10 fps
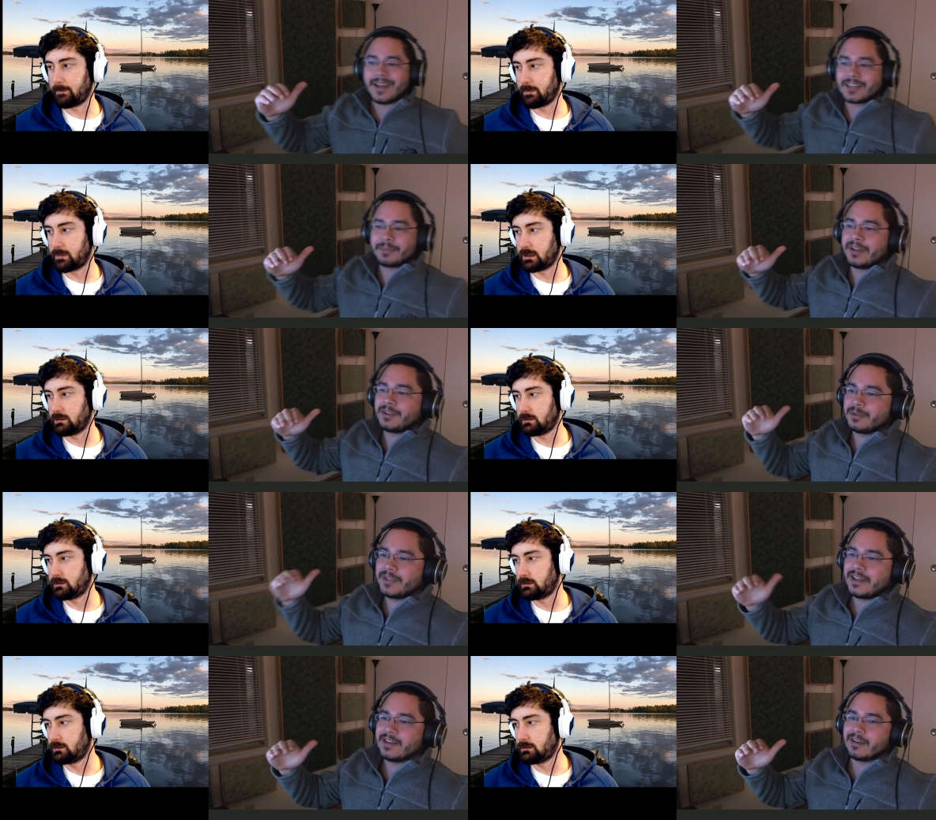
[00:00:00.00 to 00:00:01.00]
Speaker 1: exponential
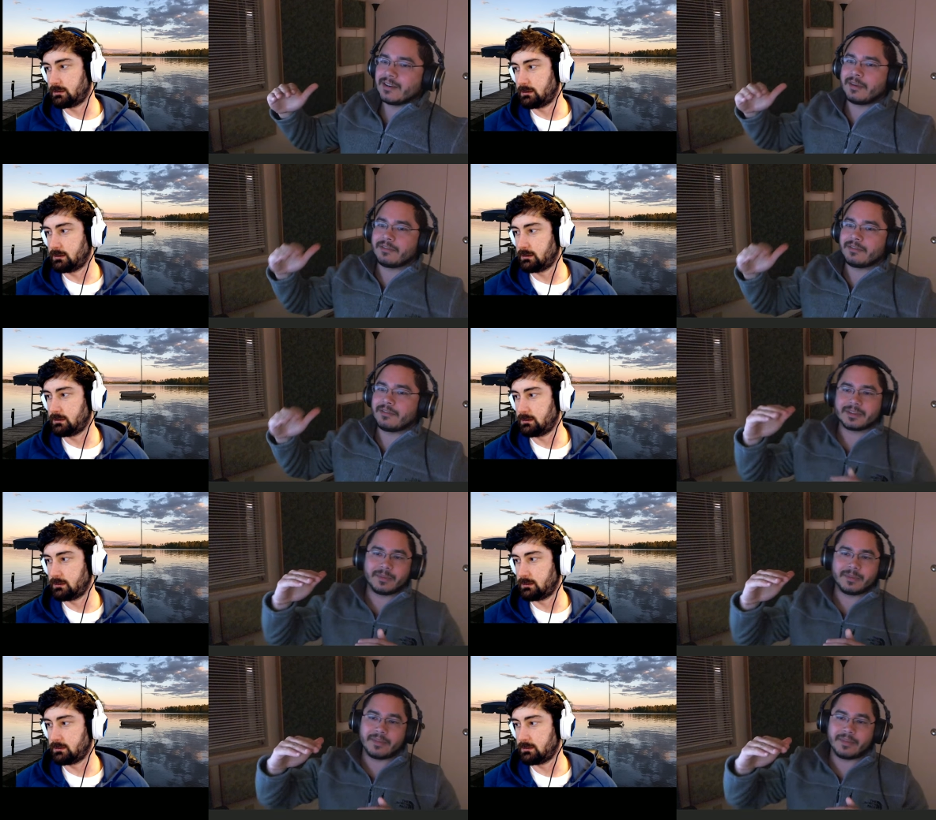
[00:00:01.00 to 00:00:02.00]
tier away from us. But if
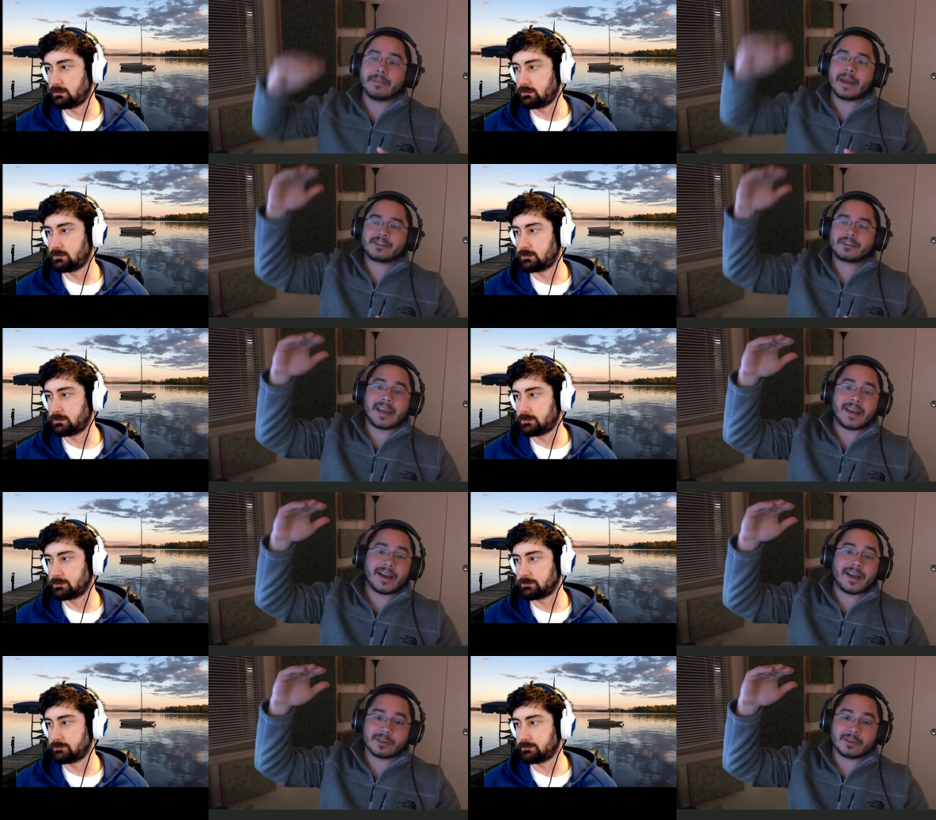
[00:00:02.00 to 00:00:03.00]
they master AI and the
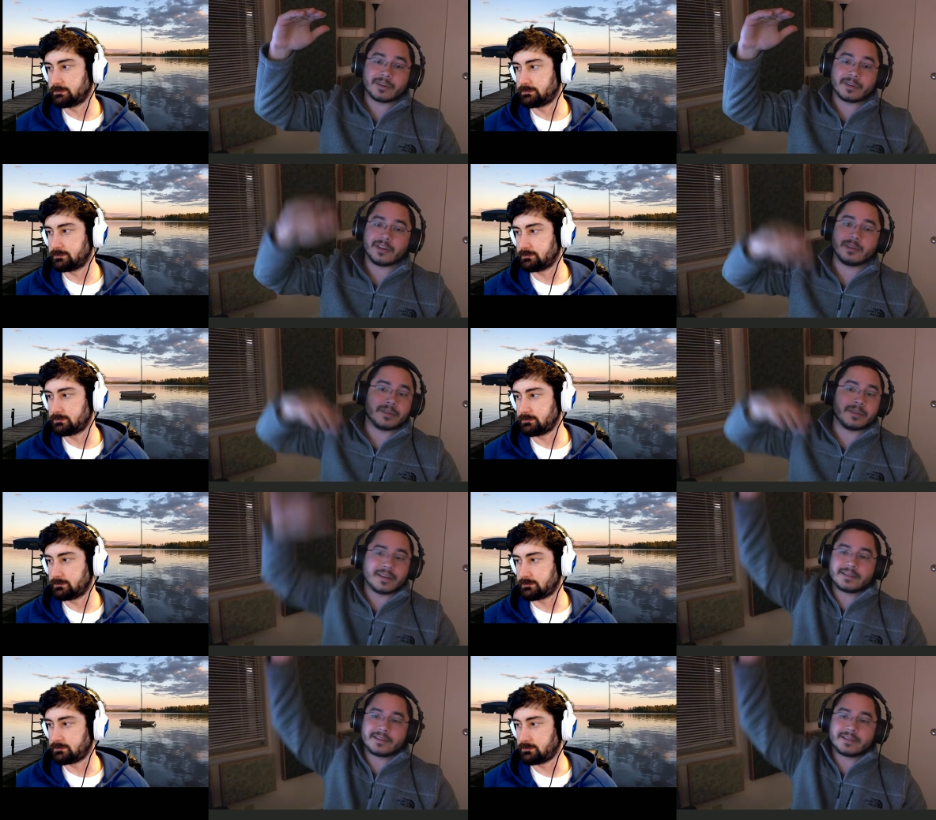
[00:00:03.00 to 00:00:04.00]
rest of us don't, then
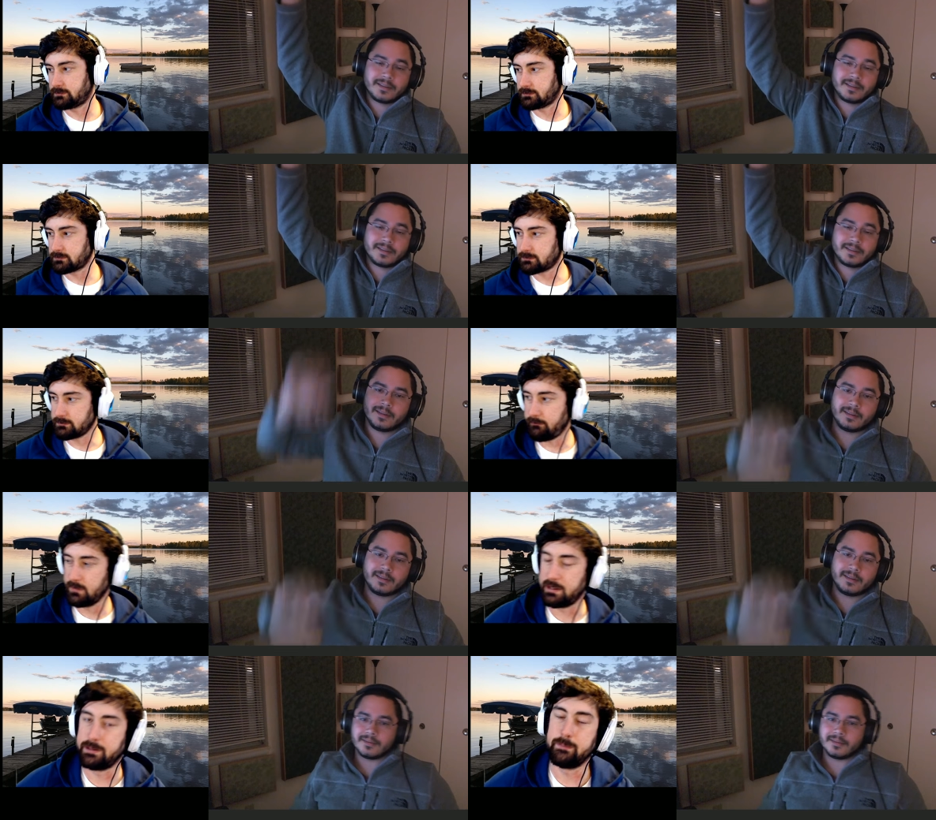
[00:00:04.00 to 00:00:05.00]
it's
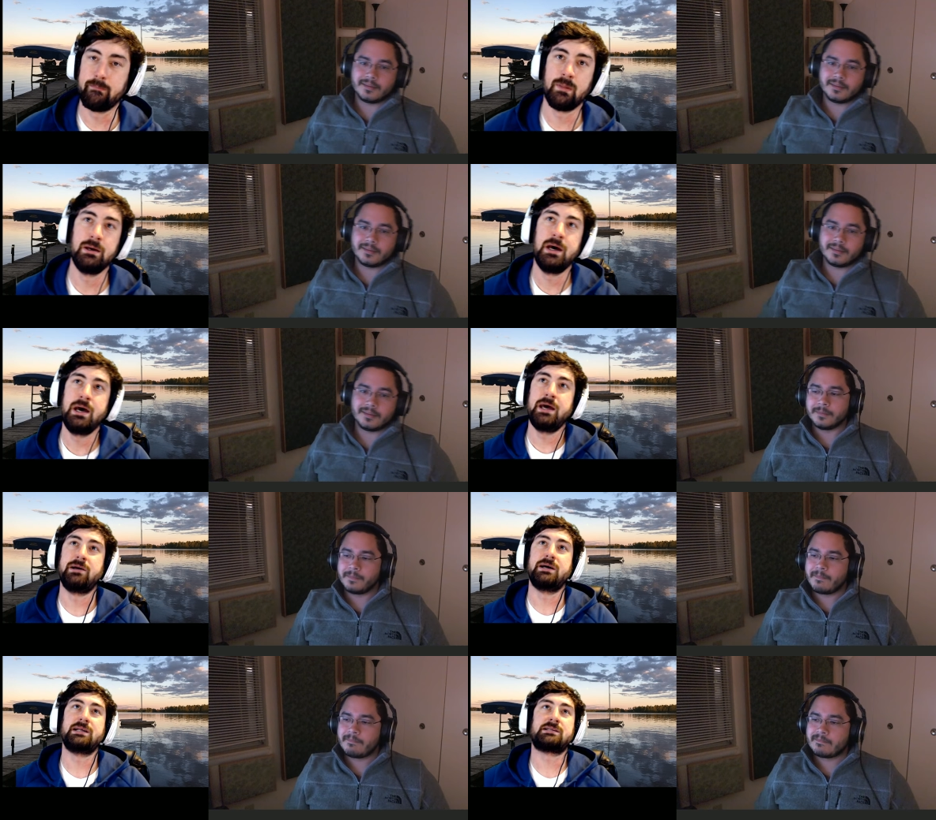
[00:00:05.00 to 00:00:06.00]
yeah. You know,
Speaker 2: you know
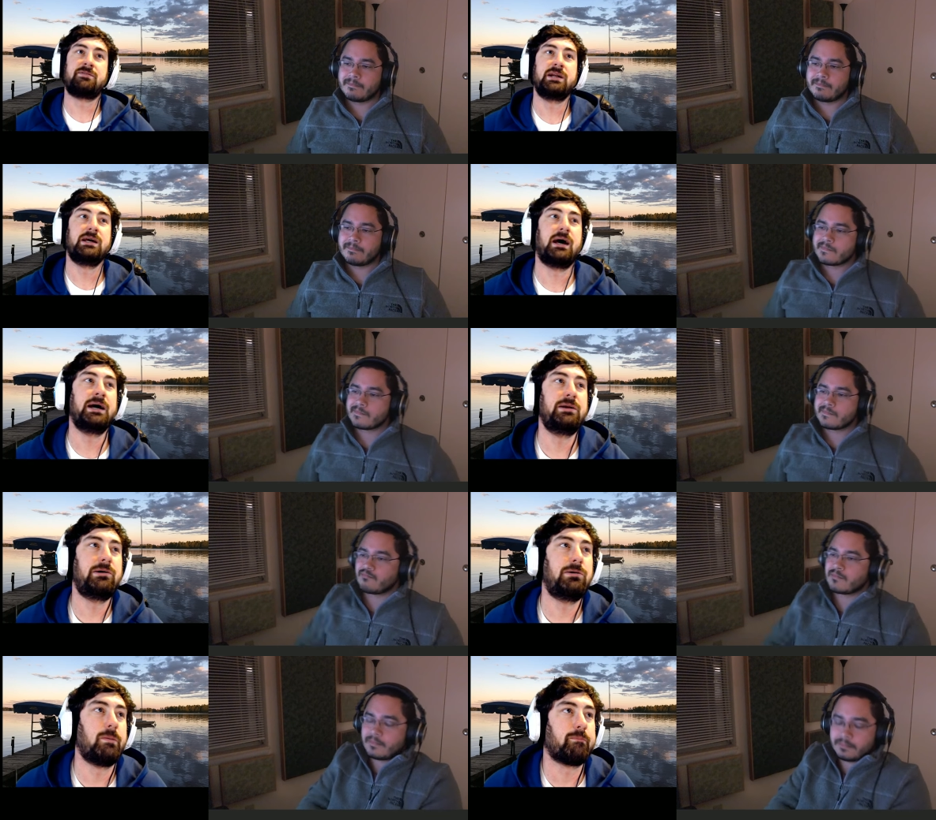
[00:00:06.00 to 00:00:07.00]
it's funny. I
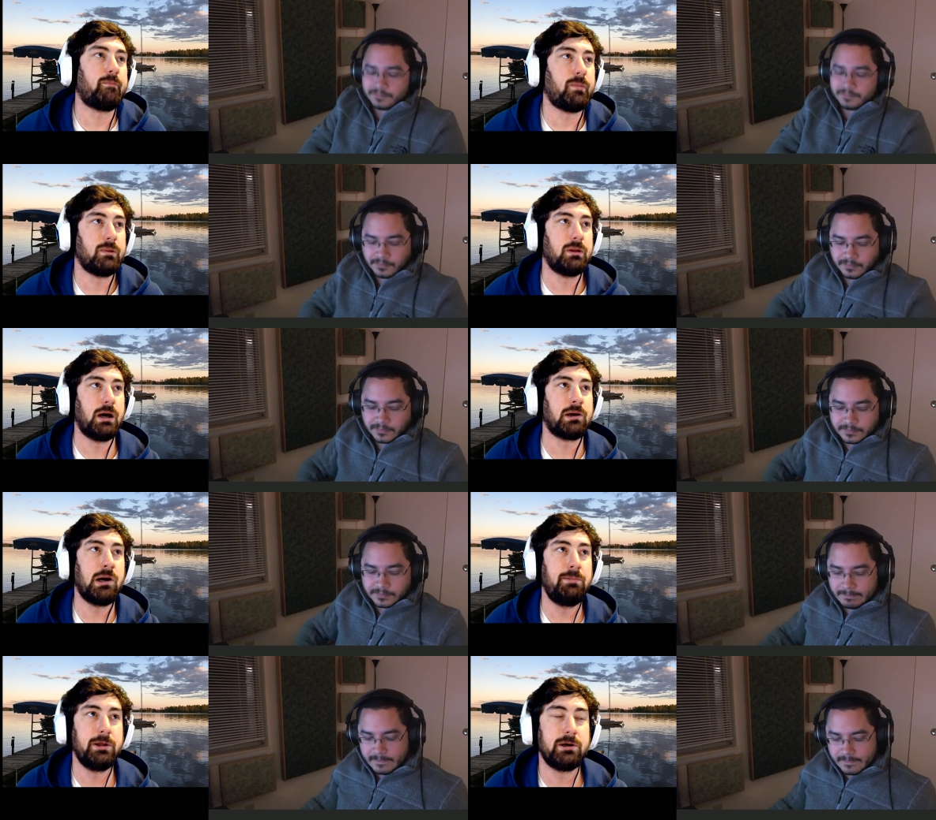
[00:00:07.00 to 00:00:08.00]
know a
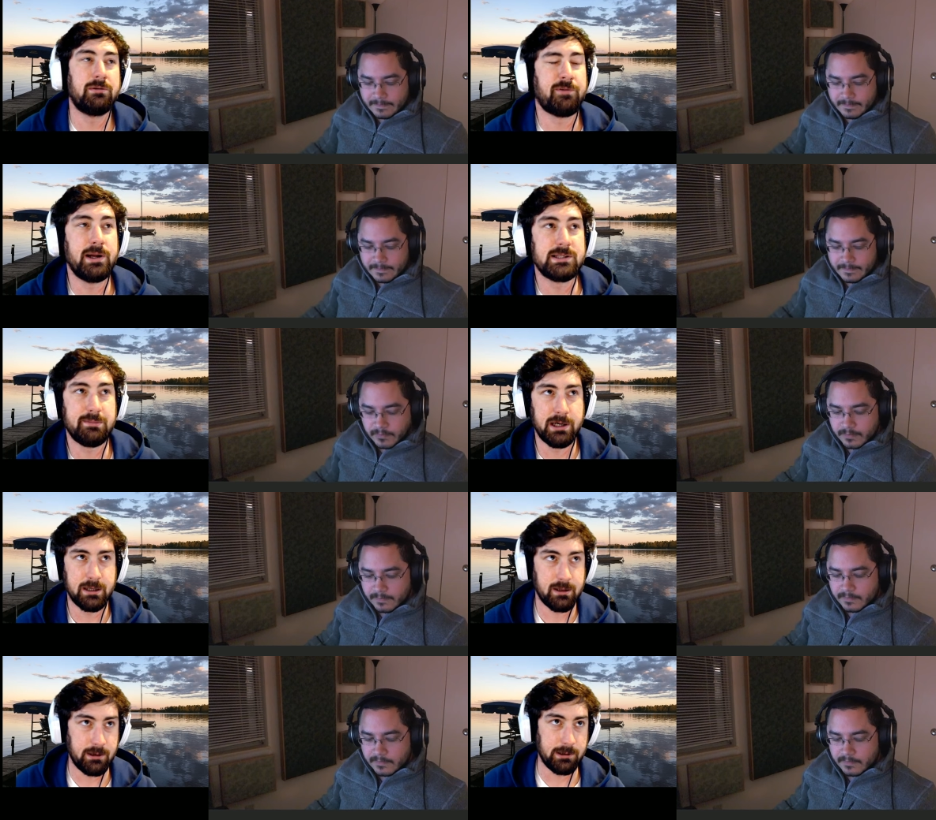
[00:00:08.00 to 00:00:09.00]
couple of good friends of mine
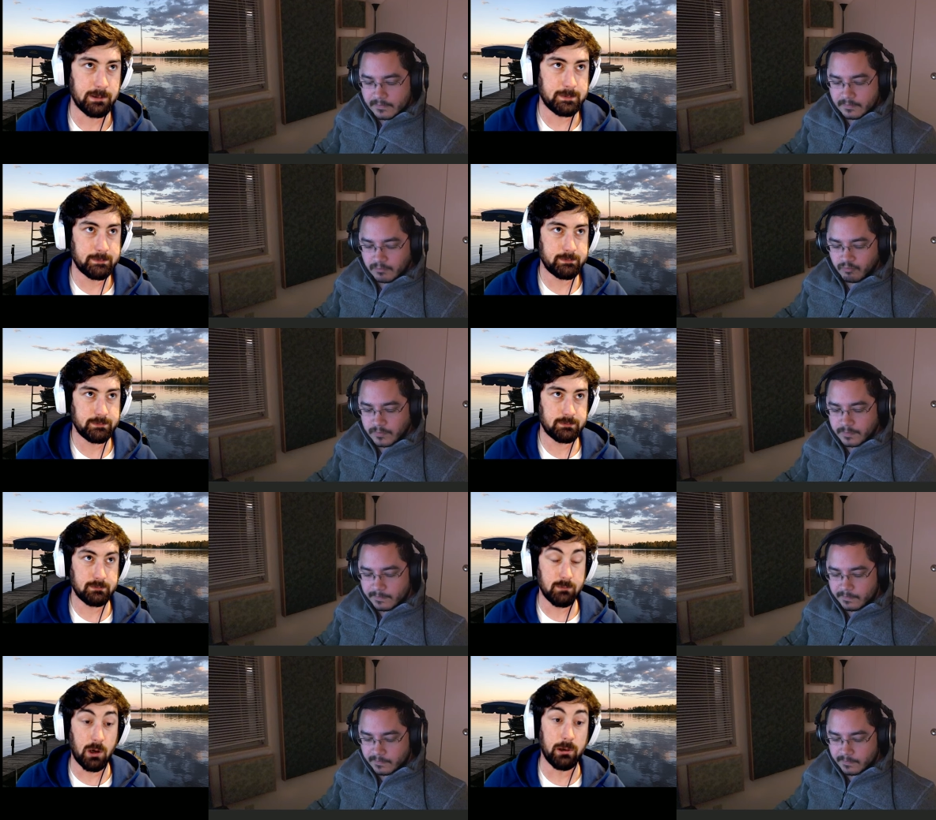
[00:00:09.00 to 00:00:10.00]
that are
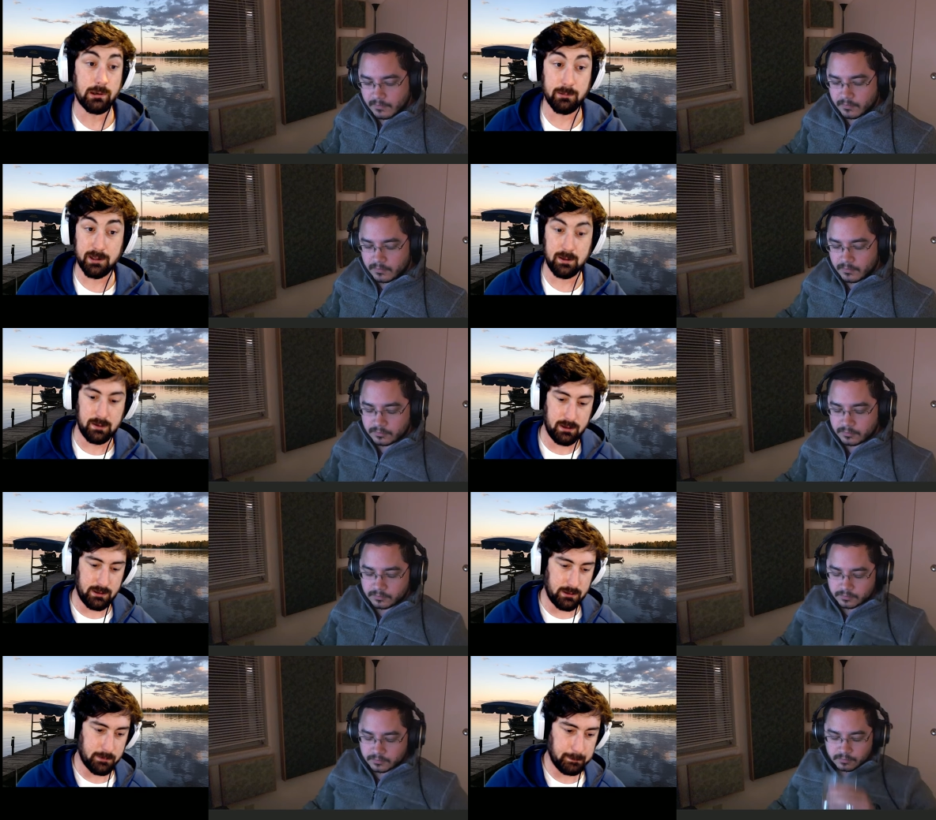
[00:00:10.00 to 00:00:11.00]
older than me.
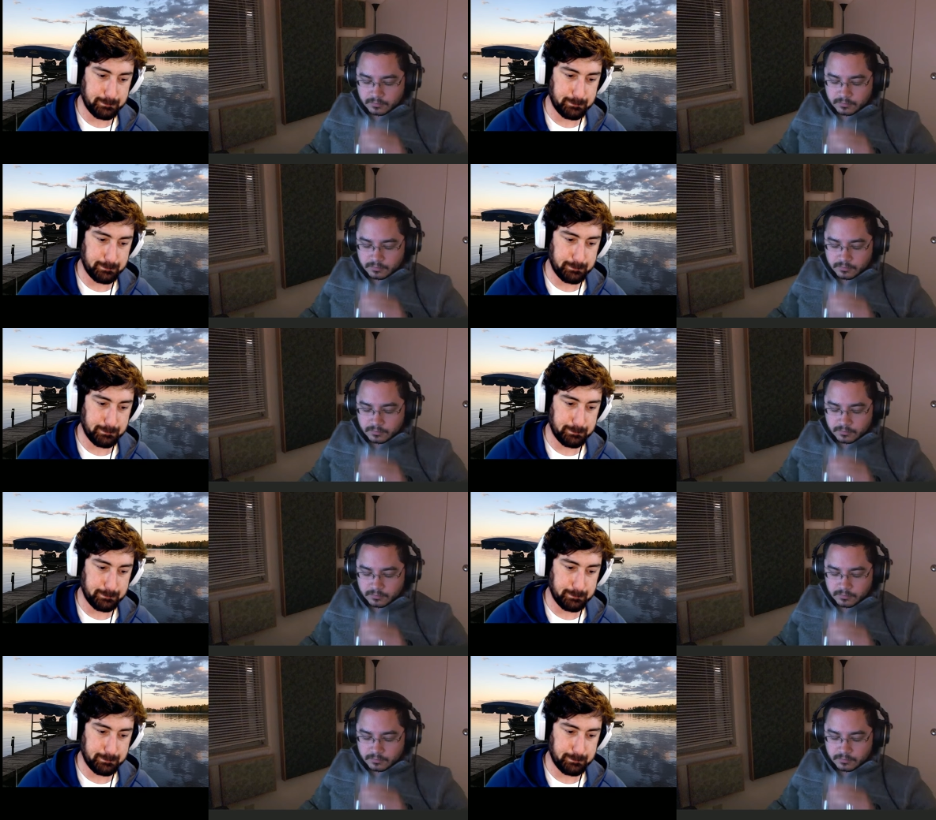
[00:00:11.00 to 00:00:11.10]
They're